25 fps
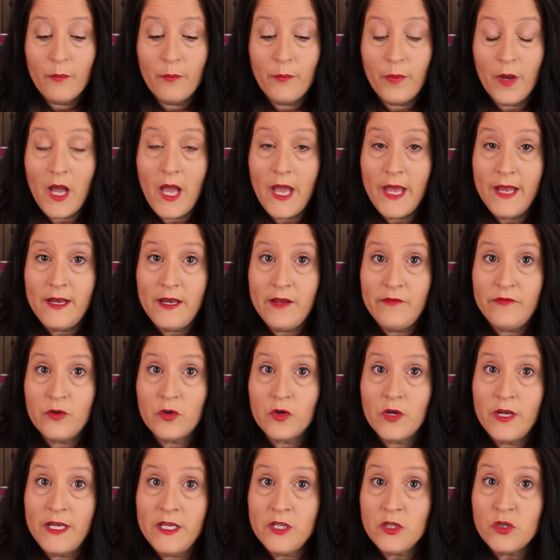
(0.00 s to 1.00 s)
But if
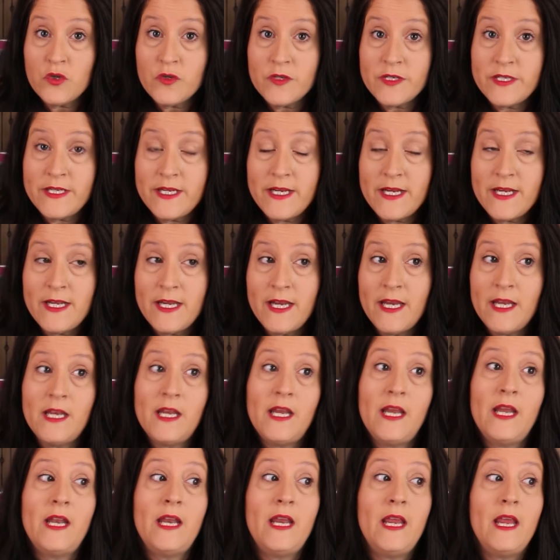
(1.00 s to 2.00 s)
you're interested in
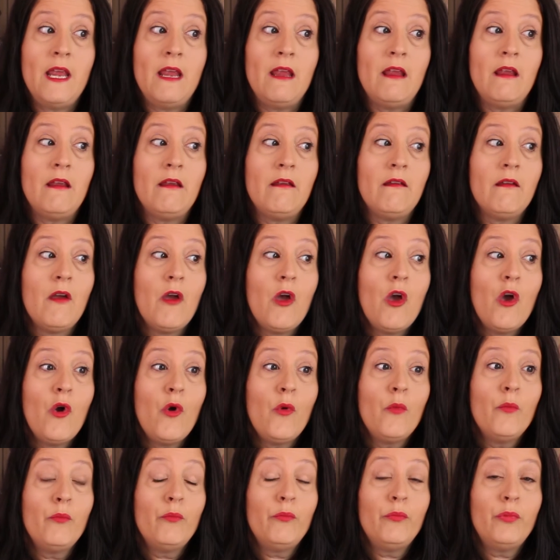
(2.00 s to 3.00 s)
any
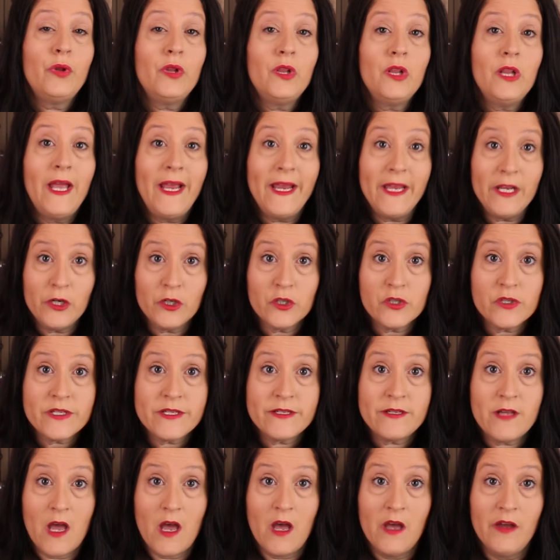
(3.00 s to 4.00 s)
planner
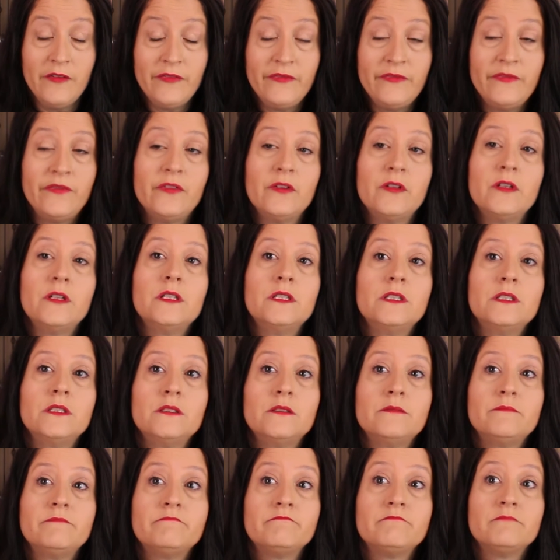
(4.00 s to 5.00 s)
stuff,
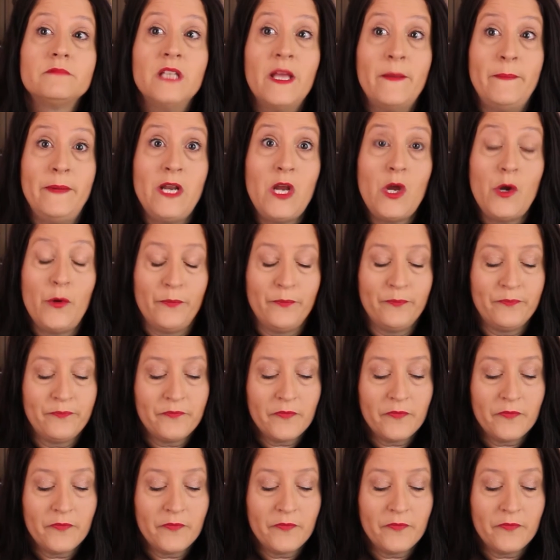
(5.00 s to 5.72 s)
let me know,